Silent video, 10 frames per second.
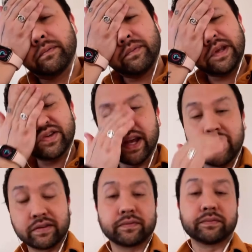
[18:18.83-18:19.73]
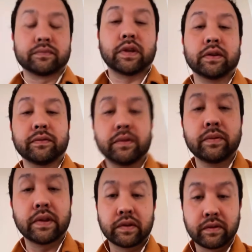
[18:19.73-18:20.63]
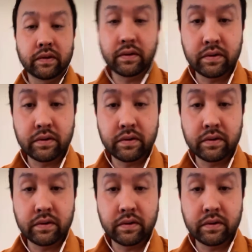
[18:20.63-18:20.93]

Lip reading: Me and Chaz have done a few things.